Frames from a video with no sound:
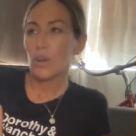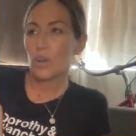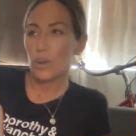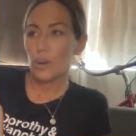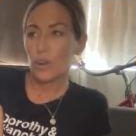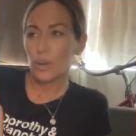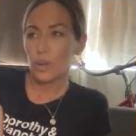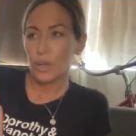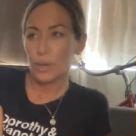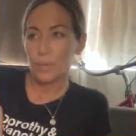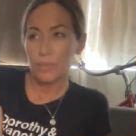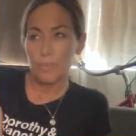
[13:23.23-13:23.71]

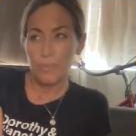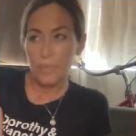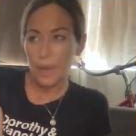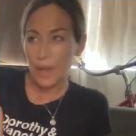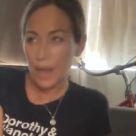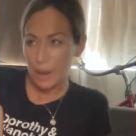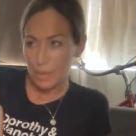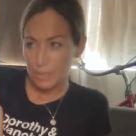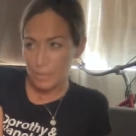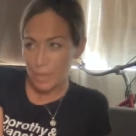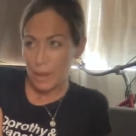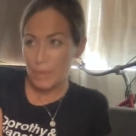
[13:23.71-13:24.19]
or
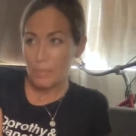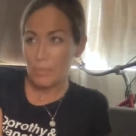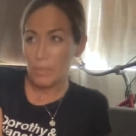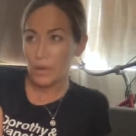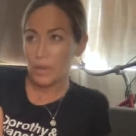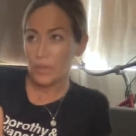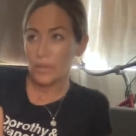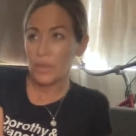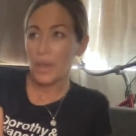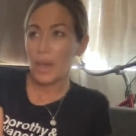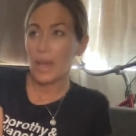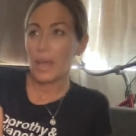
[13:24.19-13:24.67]
and my
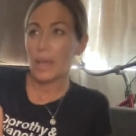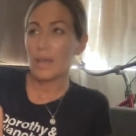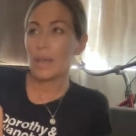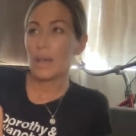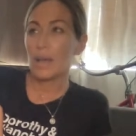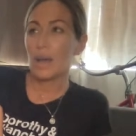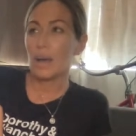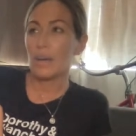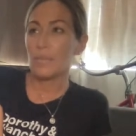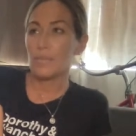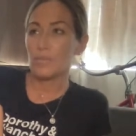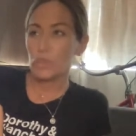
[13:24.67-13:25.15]

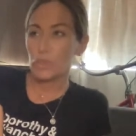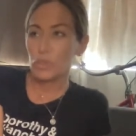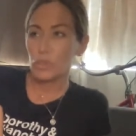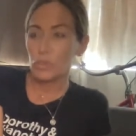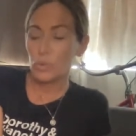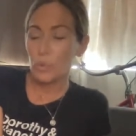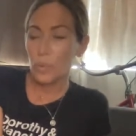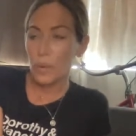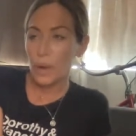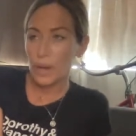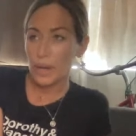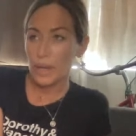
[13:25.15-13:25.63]
birthday of
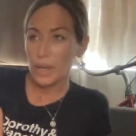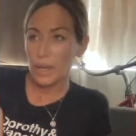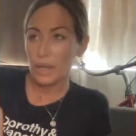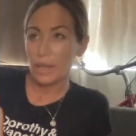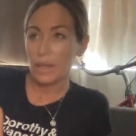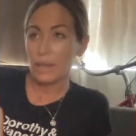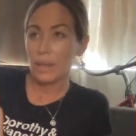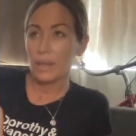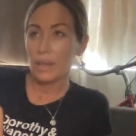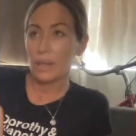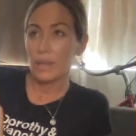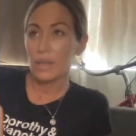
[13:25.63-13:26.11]

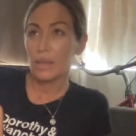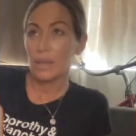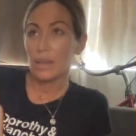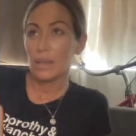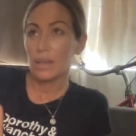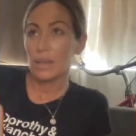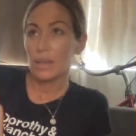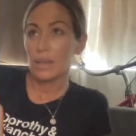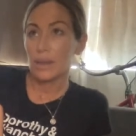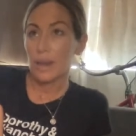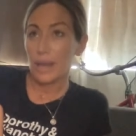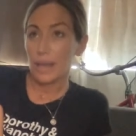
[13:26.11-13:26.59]

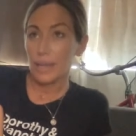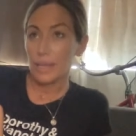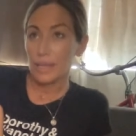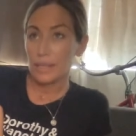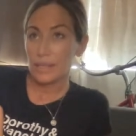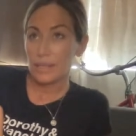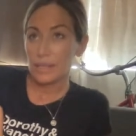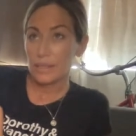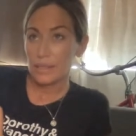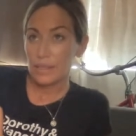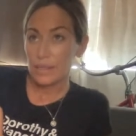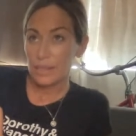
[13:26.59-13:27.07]

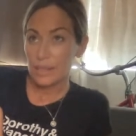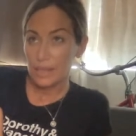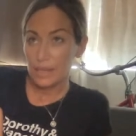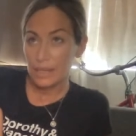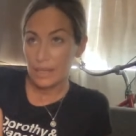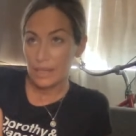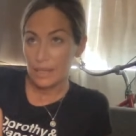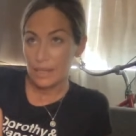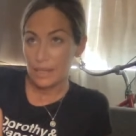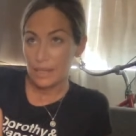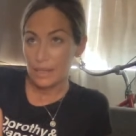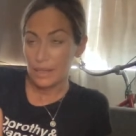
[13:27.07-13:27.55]

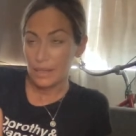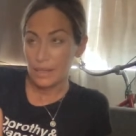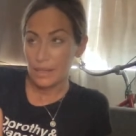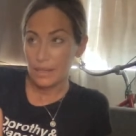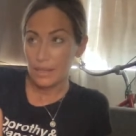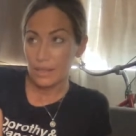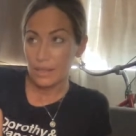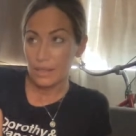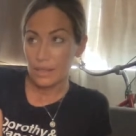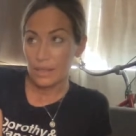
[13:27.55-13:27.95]
2019.